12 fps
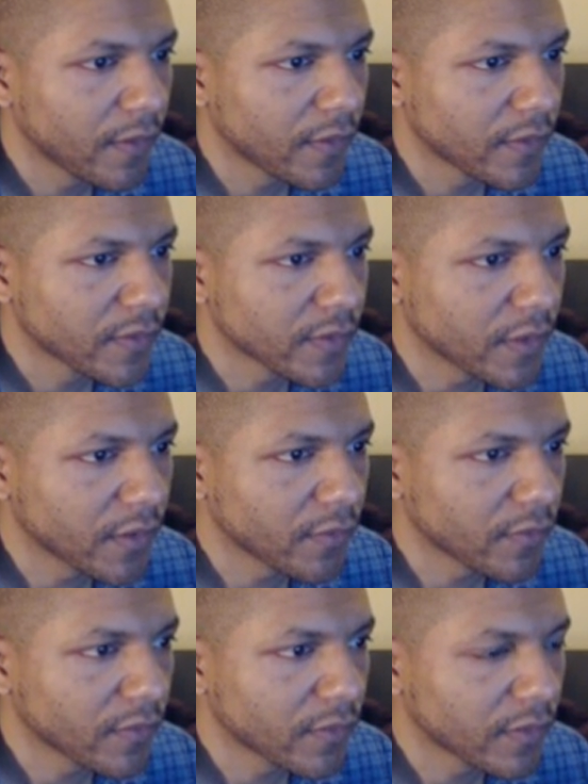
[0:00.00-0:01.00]
So,
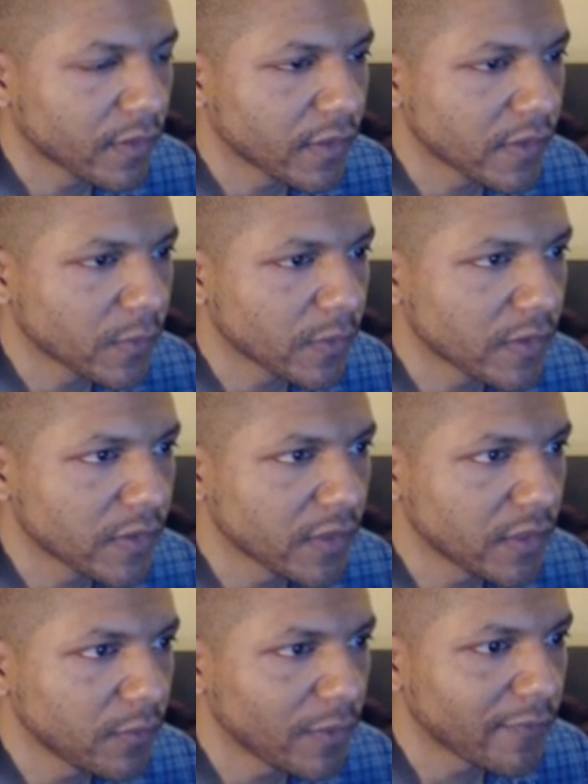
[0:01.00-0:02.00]
as we
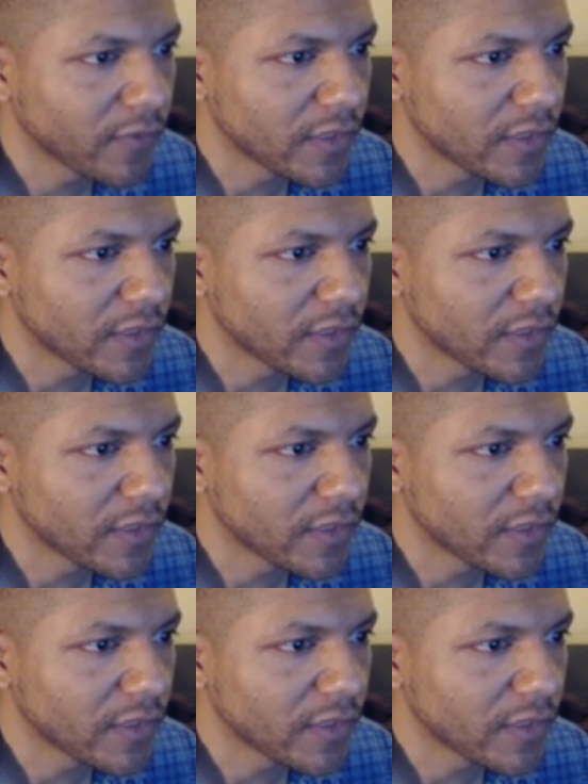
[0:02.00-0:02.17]
see, we have a